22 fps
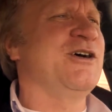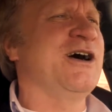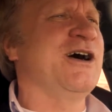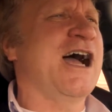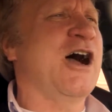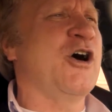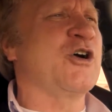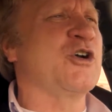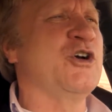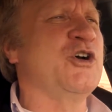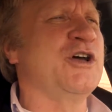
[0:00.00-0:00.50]

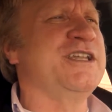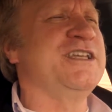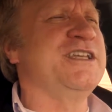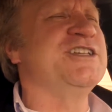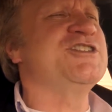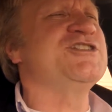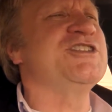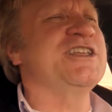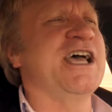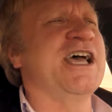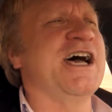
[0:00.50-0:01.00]
how good
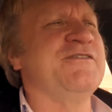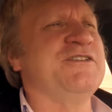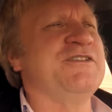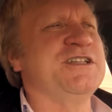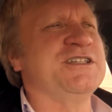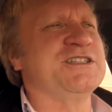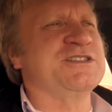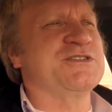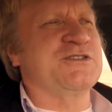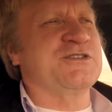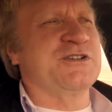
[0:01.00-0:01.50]
is the
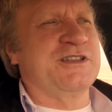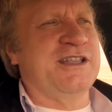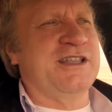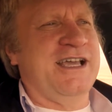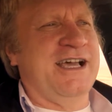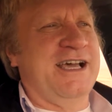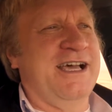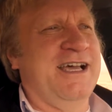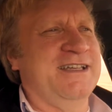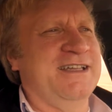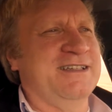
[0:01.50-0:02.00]
evidence for
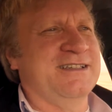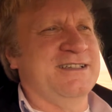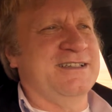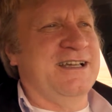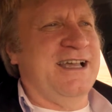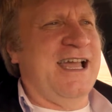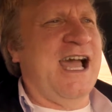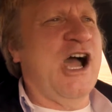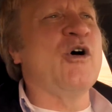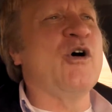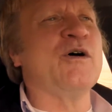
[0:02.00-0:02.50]
that?
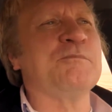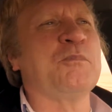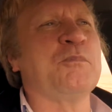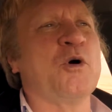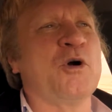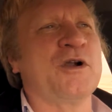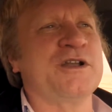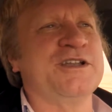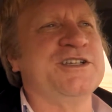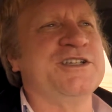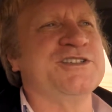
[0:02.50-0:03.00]
How
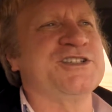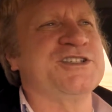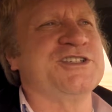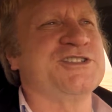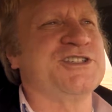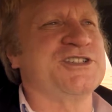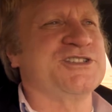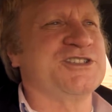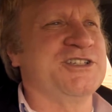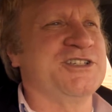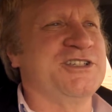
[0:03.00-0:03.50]
important is
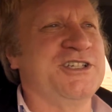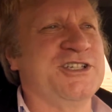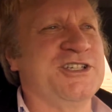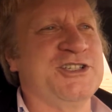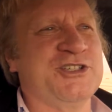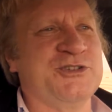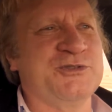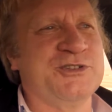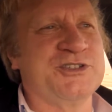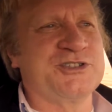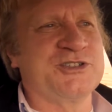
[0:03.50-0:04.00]
this as an
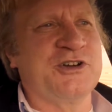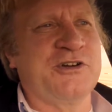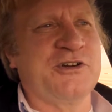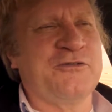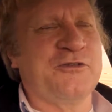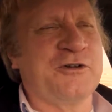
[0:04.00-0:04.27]
issue, and so